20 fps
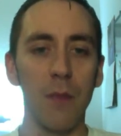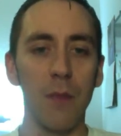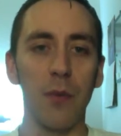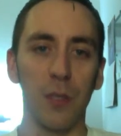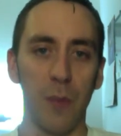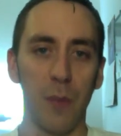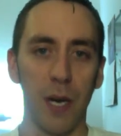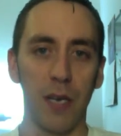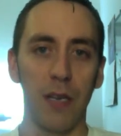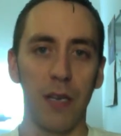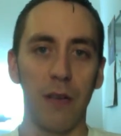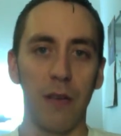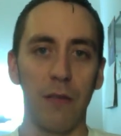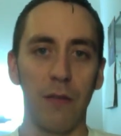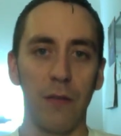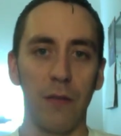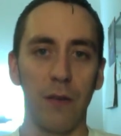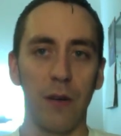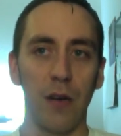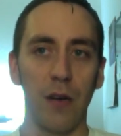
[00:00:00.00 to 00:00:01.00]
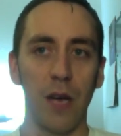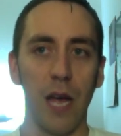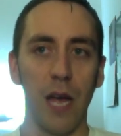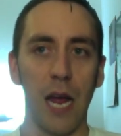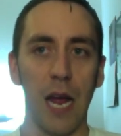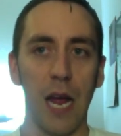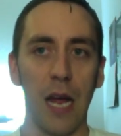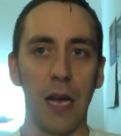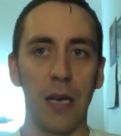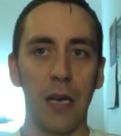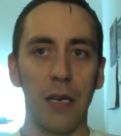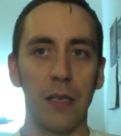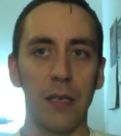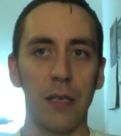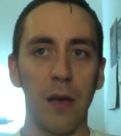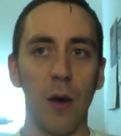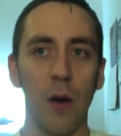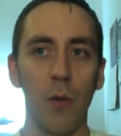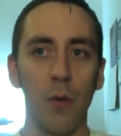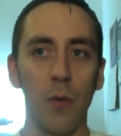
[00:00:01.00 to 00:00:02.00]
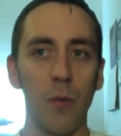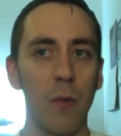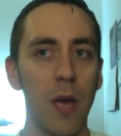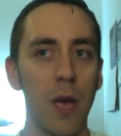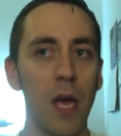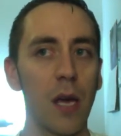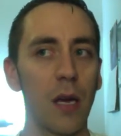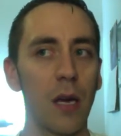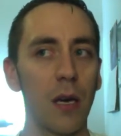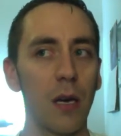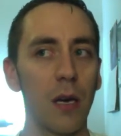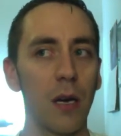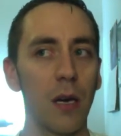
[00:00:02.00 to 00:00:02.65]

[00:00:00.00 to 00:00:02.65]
perspective and to help you make